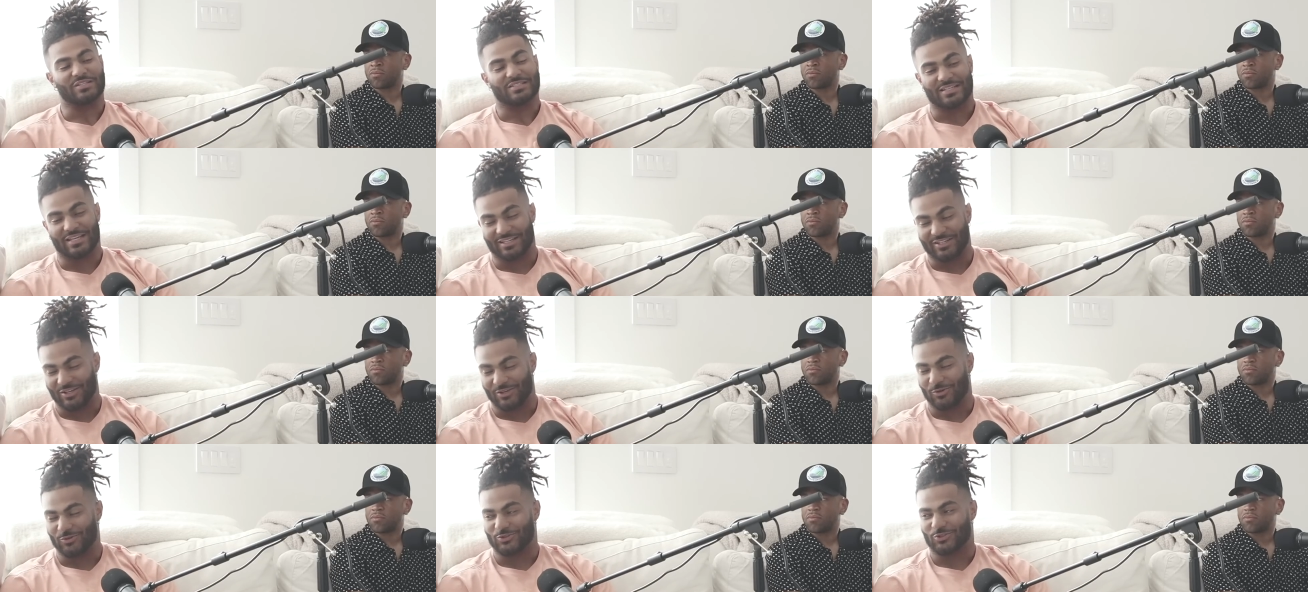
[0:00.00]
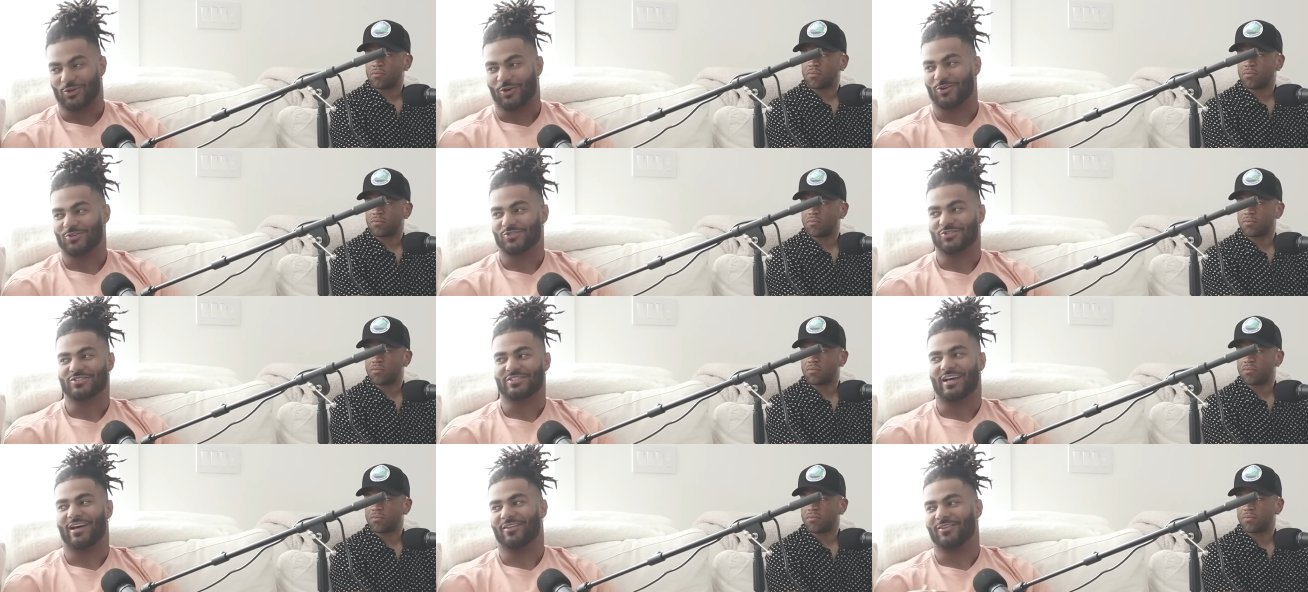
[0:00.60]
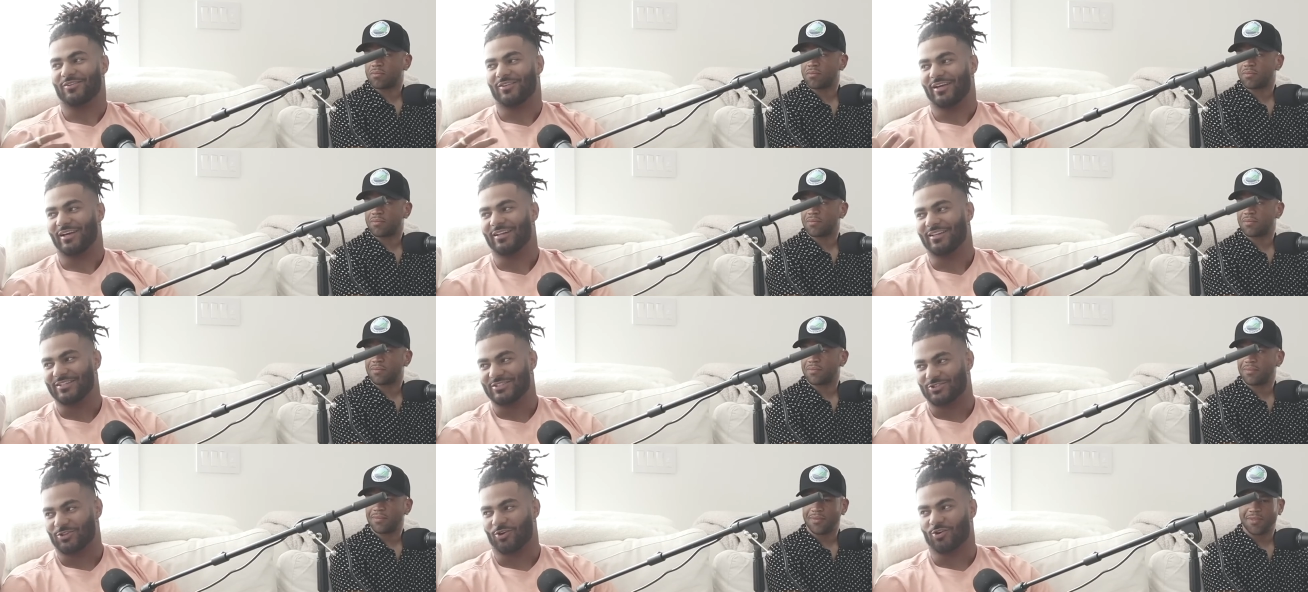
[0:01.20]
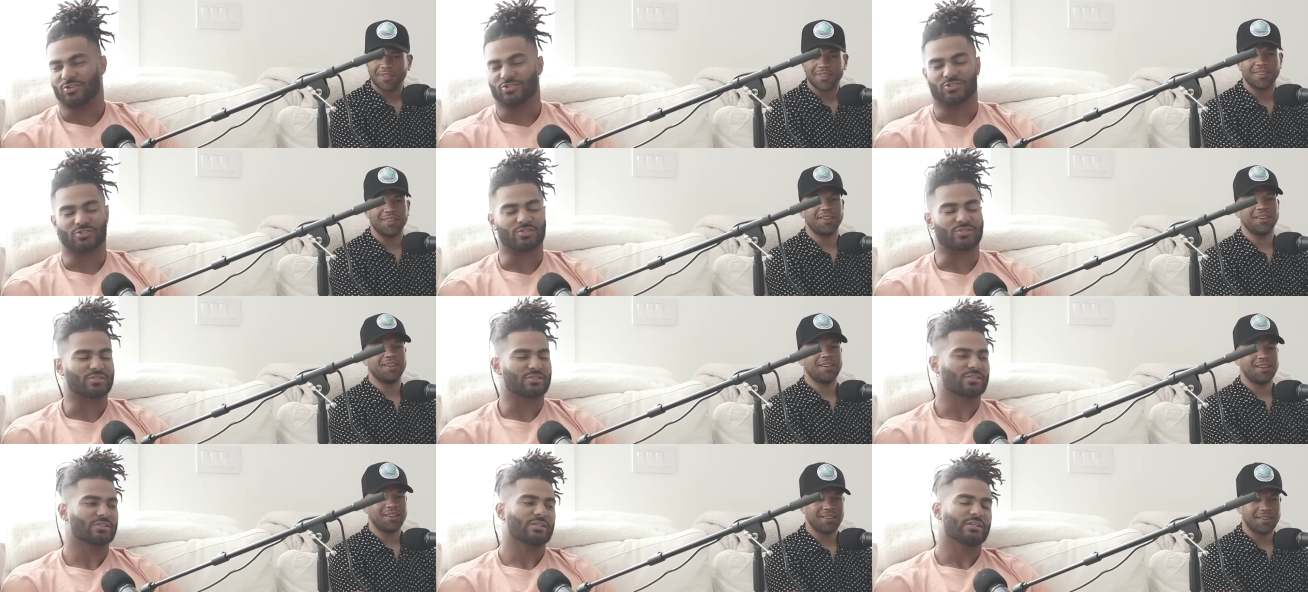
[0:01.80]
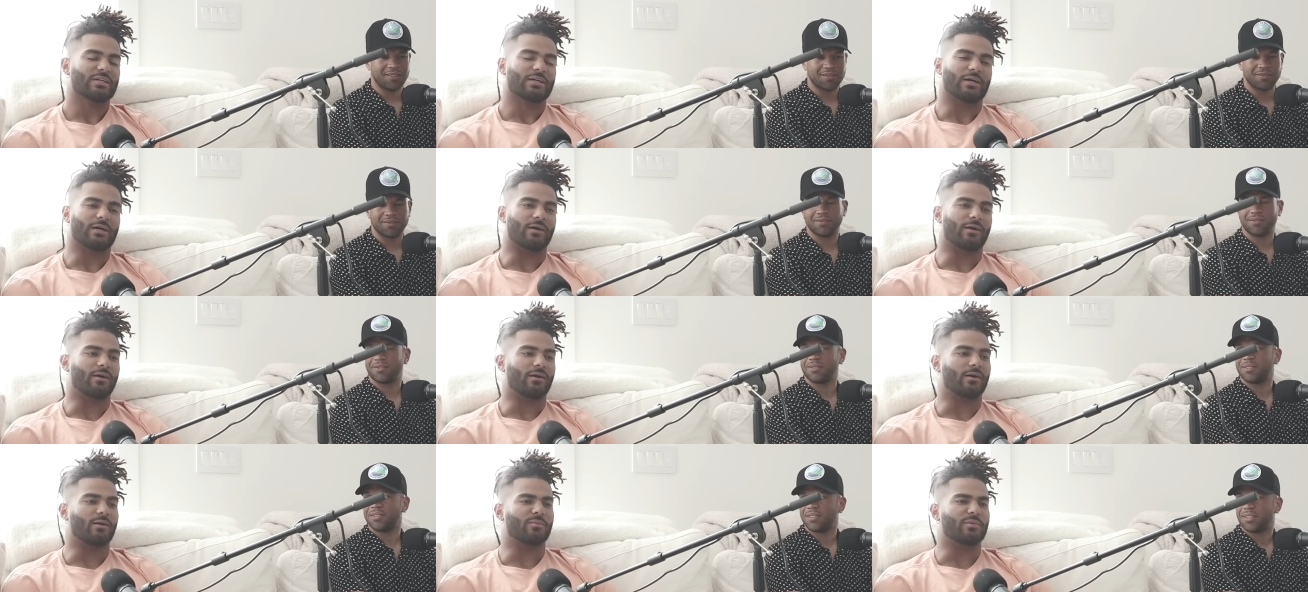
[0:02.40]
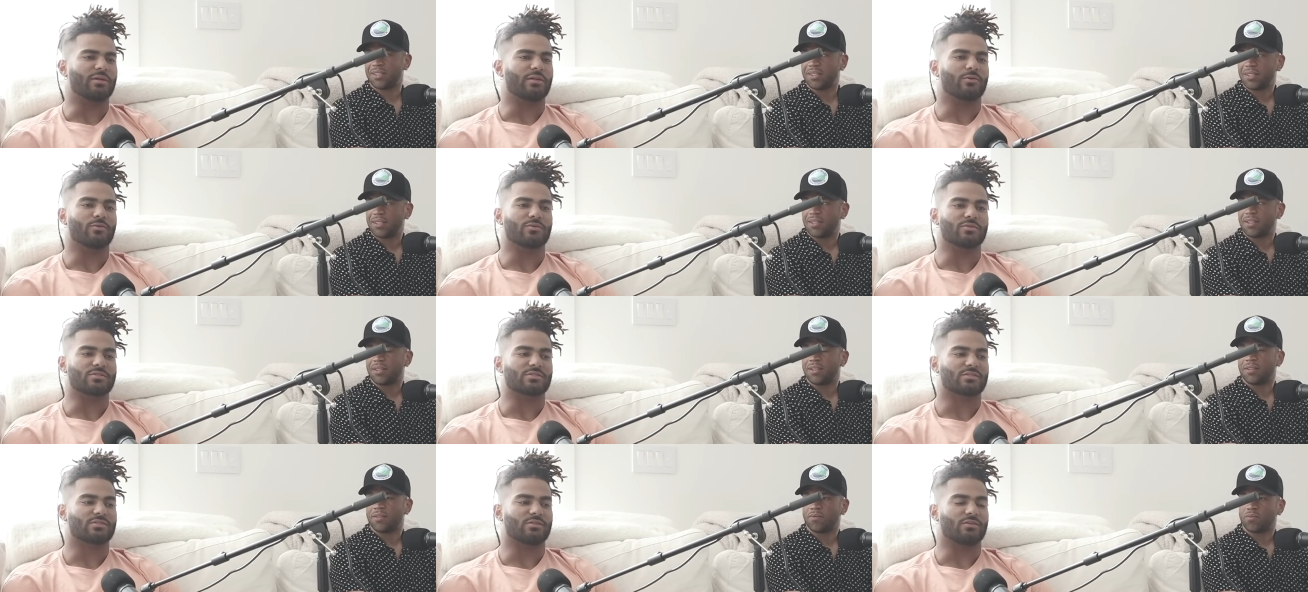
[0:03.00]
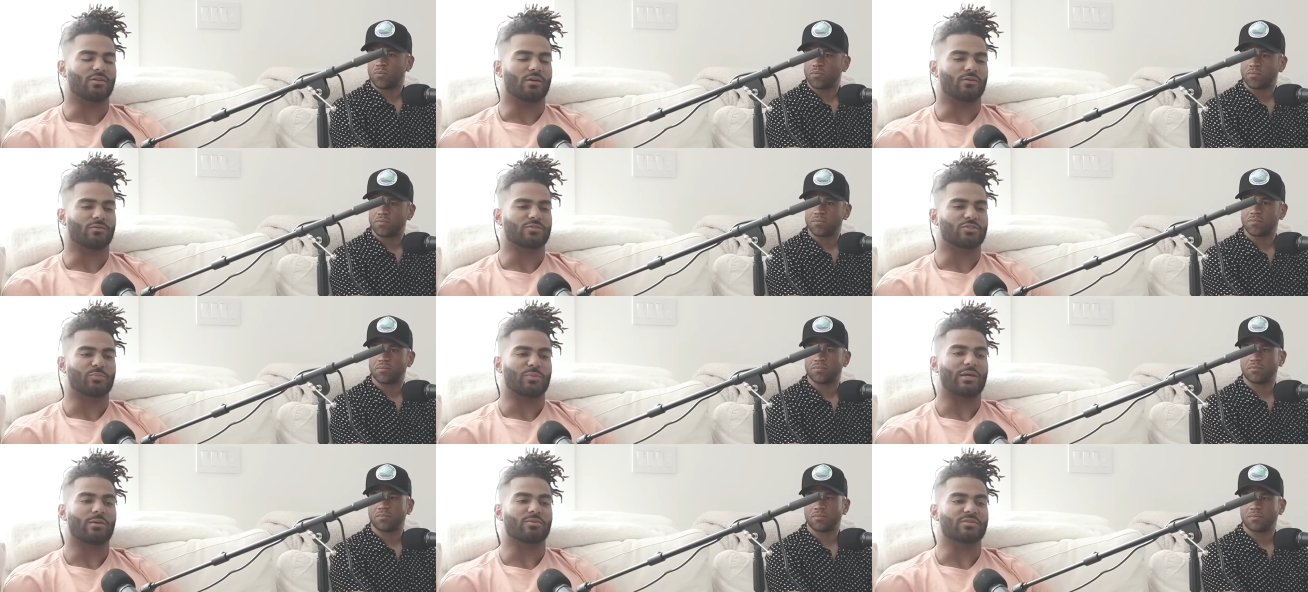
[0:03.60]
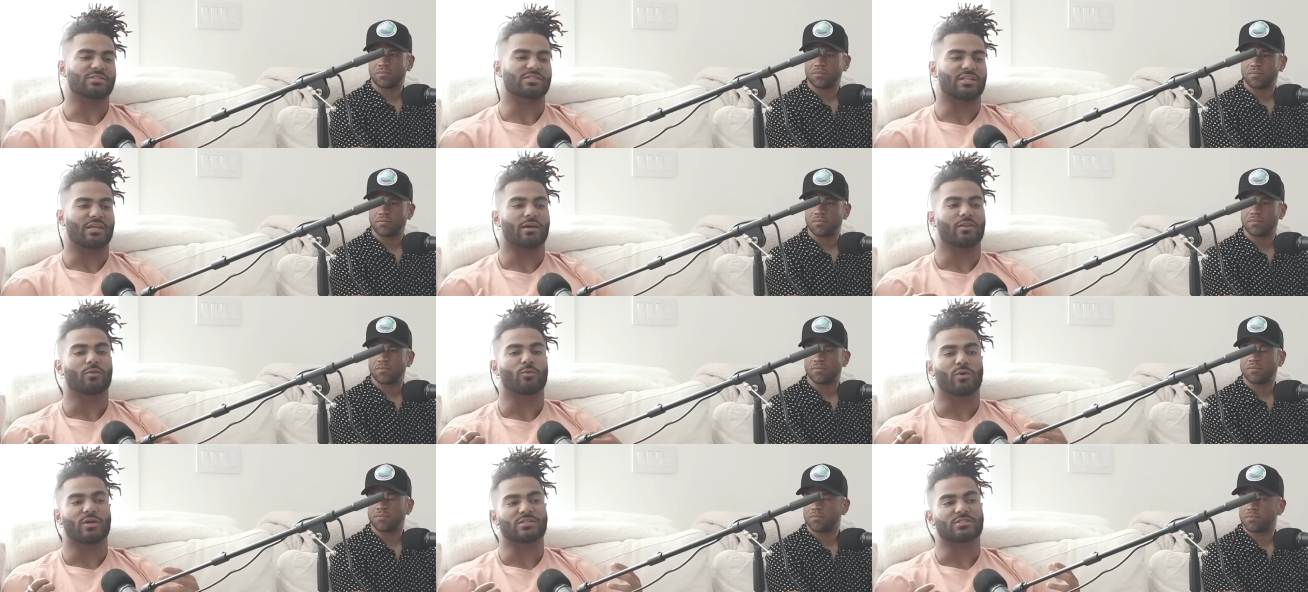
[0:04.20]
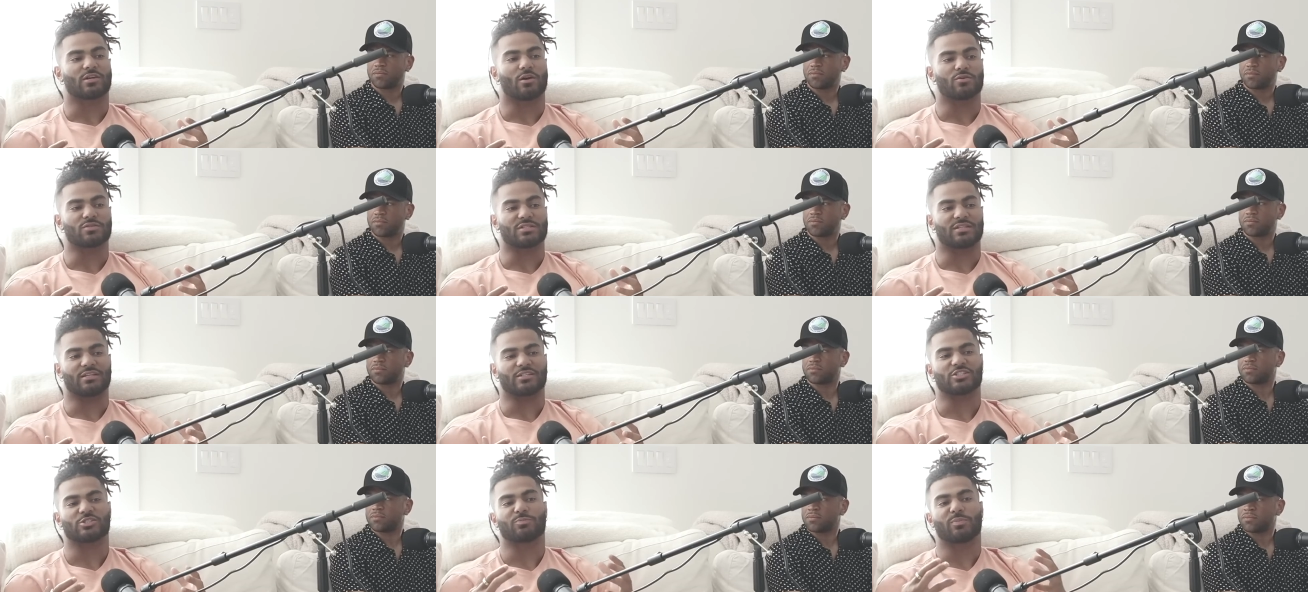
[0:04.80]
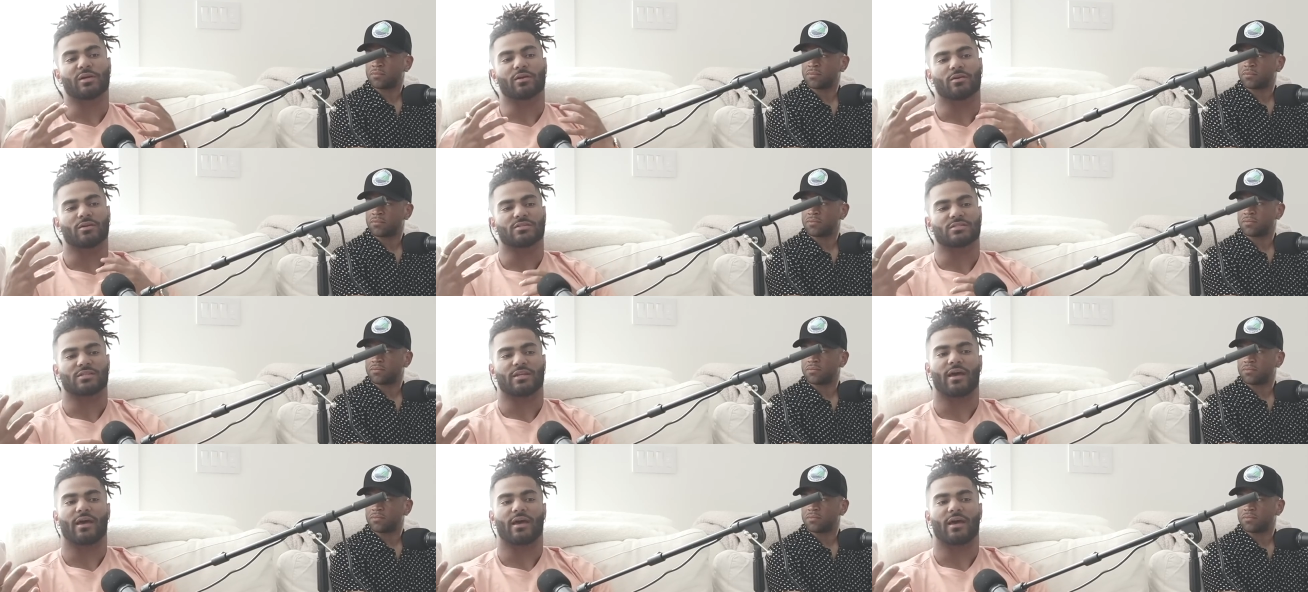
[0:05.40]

Speaker 1: the San Diego Chargers, now they're the L.A. Chargers. Yeah. And it was, you know, to be able to stay on the West Coast and experience